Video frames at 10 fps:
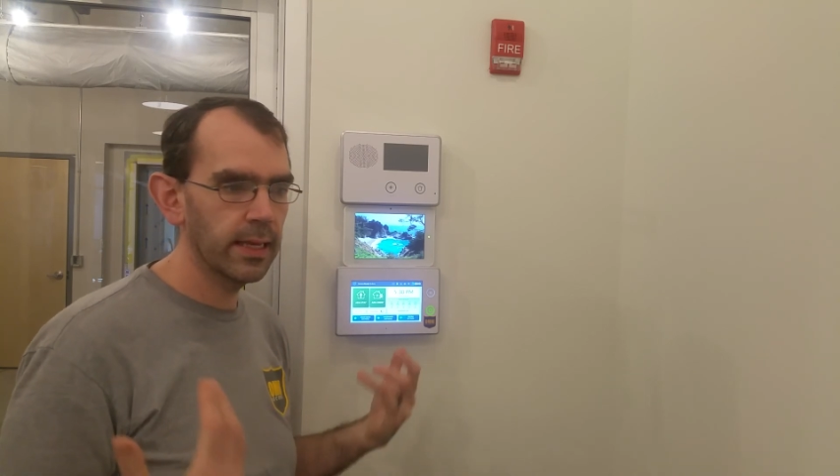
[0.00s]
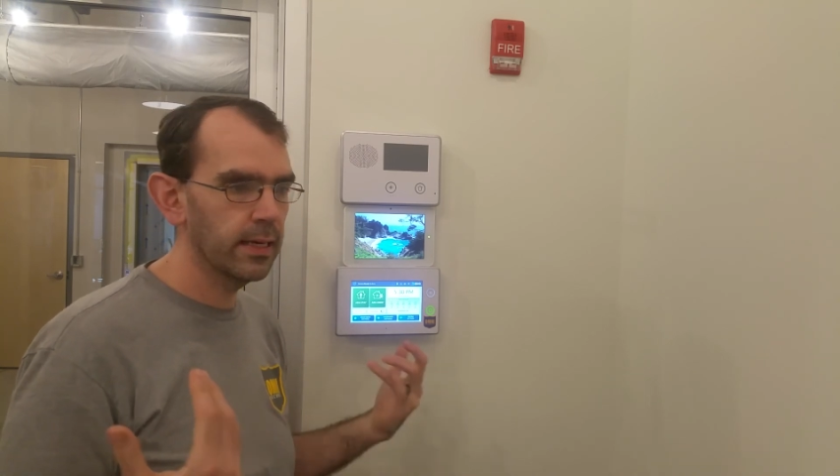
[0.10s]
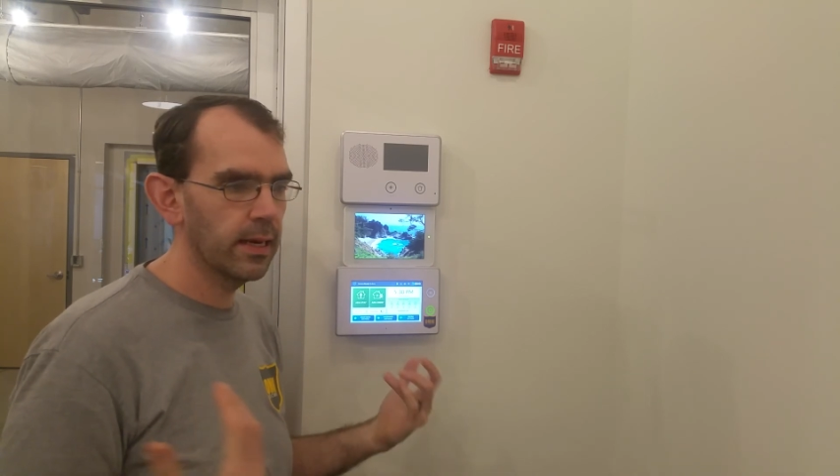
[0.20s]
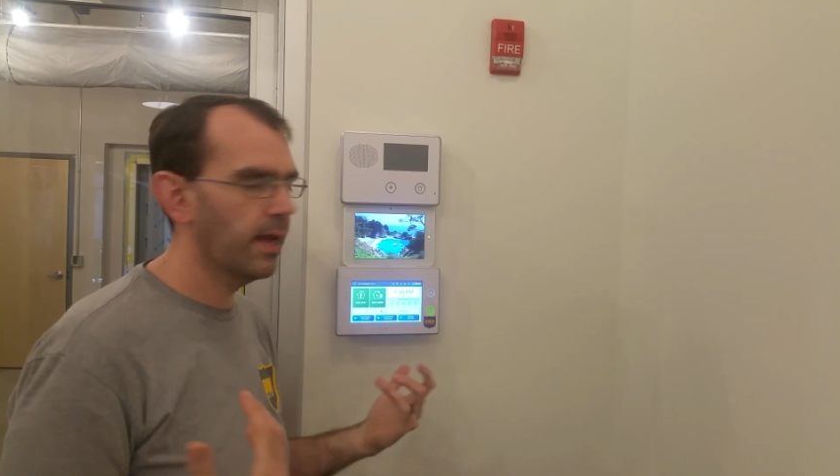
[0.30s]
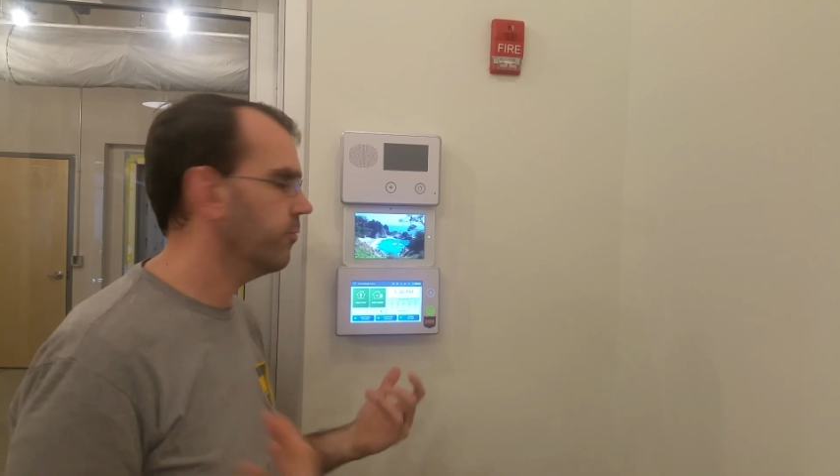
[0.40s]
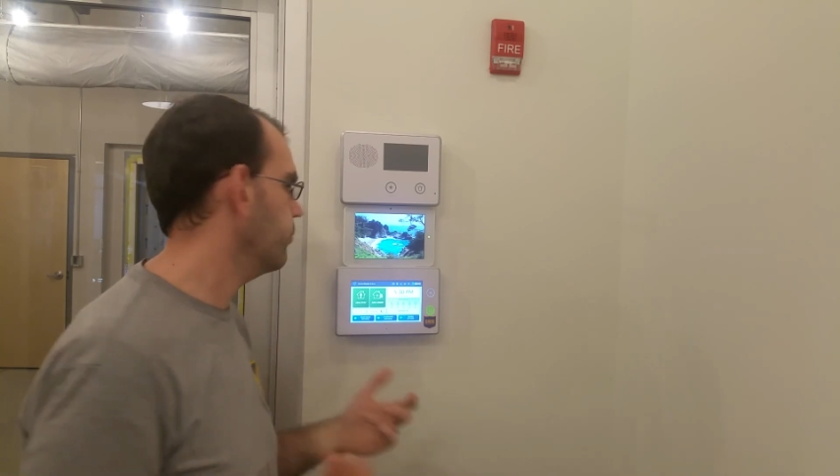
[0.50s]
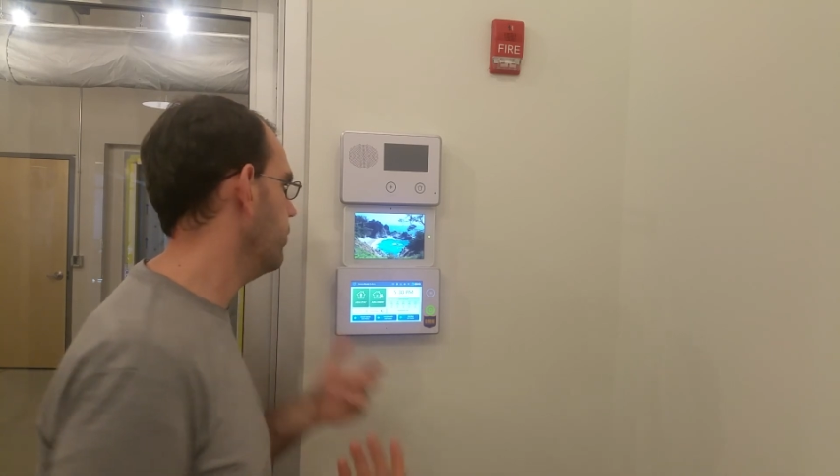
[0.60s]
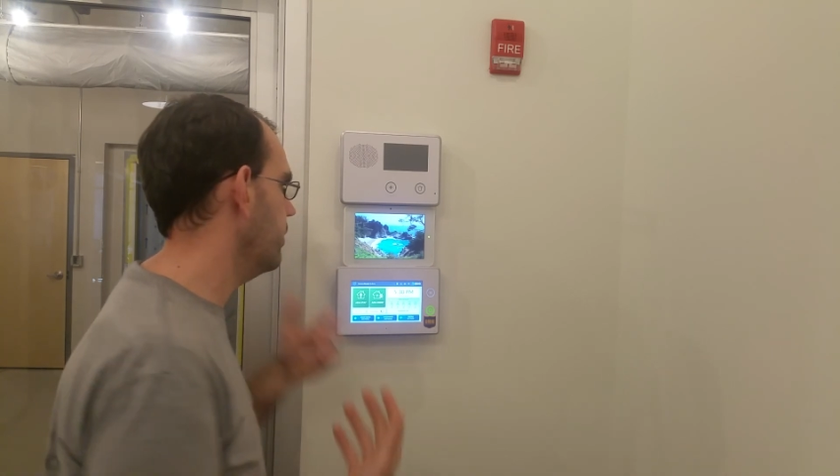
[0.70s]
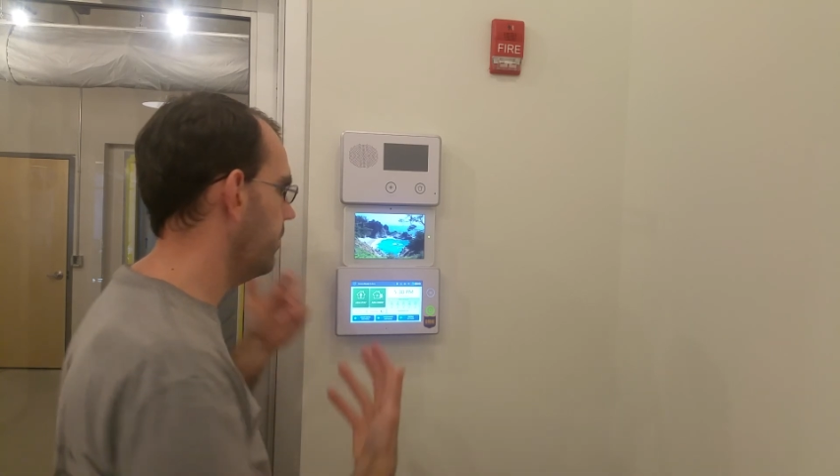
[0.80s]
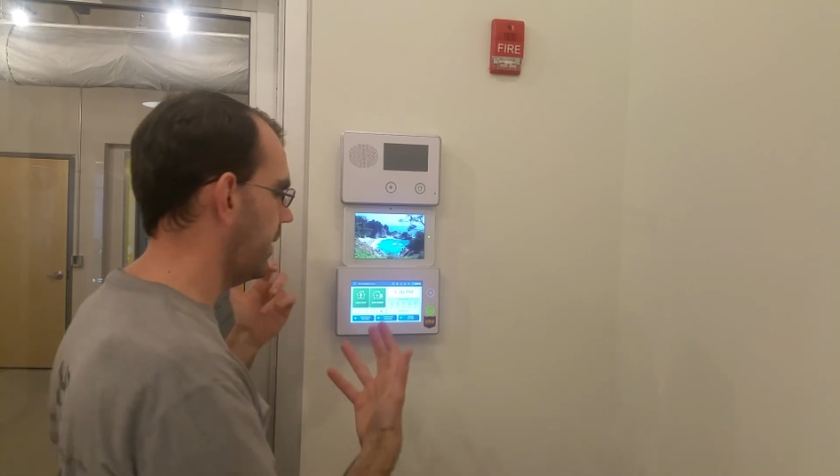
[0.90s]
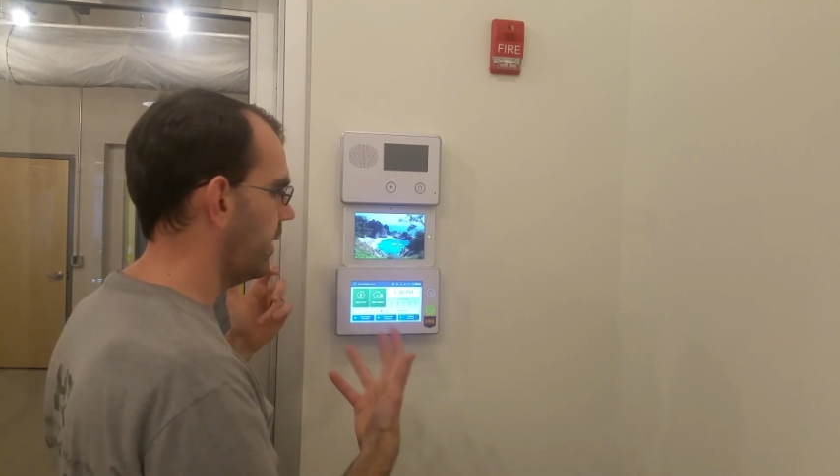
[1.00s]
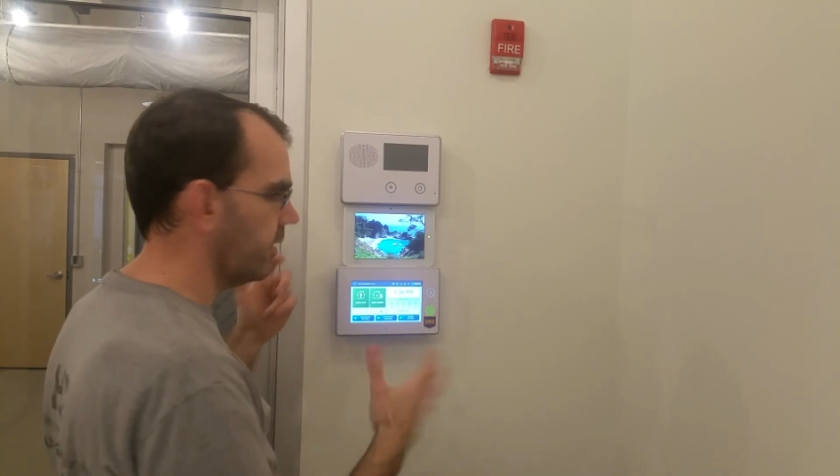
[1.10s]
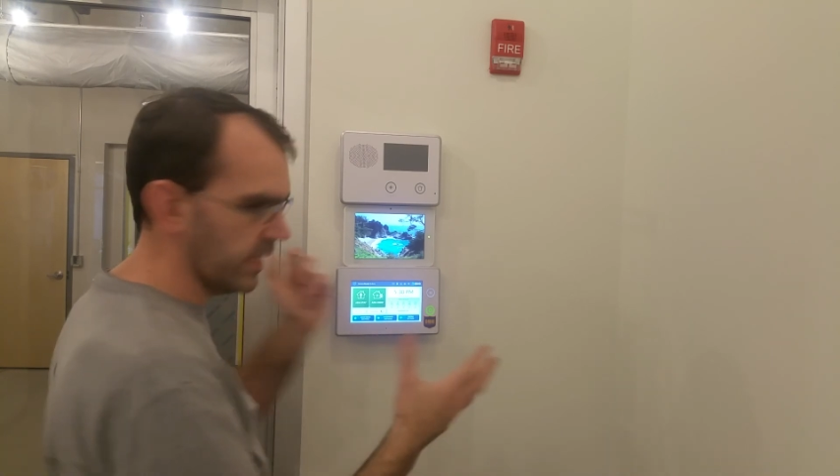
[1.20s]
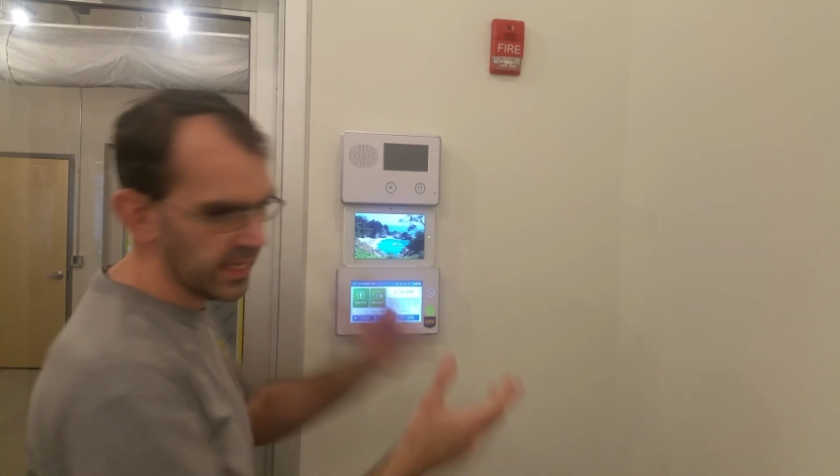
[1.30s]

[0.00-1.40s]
in and not have to worry about